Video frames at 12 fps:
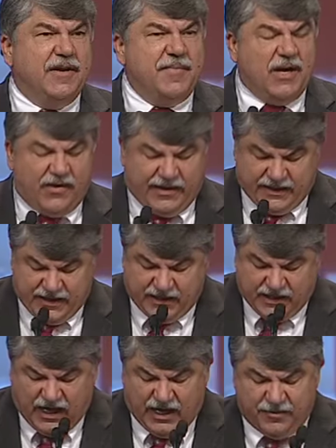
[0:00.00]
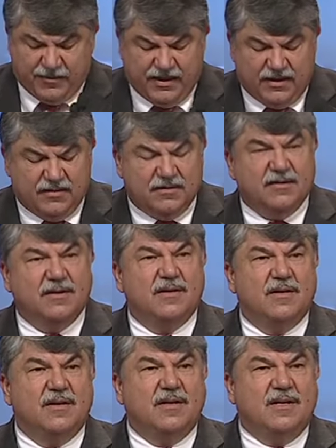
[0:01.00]
American economy.
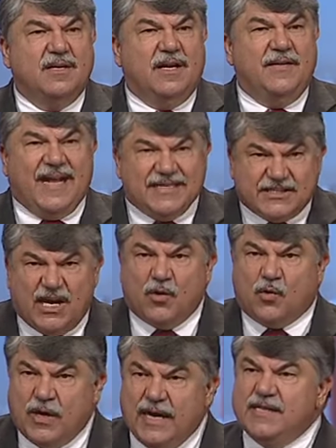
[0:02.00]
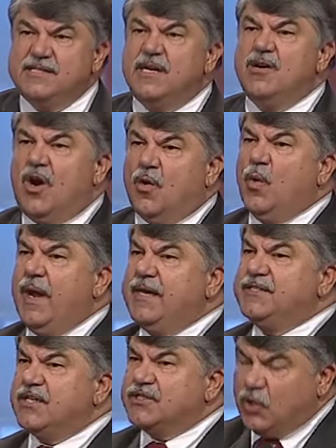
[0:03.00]
And that's how raising our
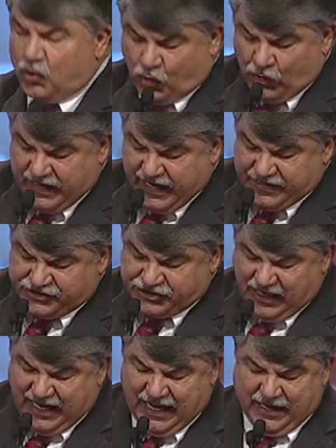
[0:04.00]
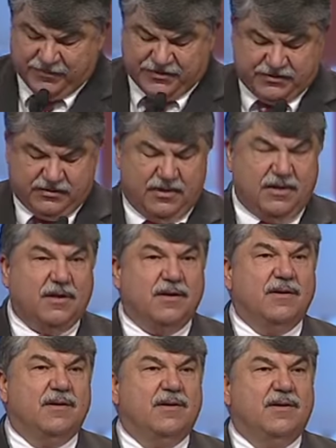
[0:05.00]
wages will create jobs.
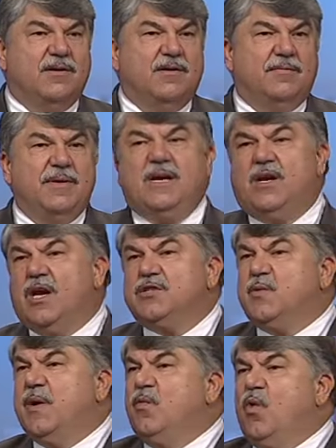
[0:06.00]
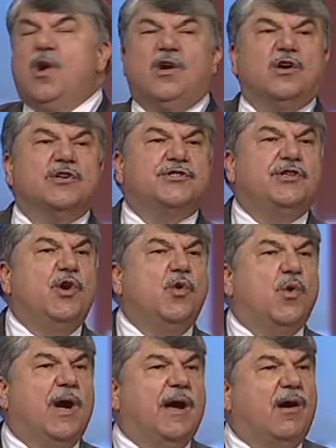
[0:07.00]
Because when workers do
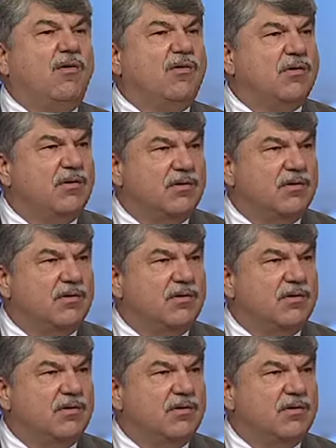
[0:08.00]
well,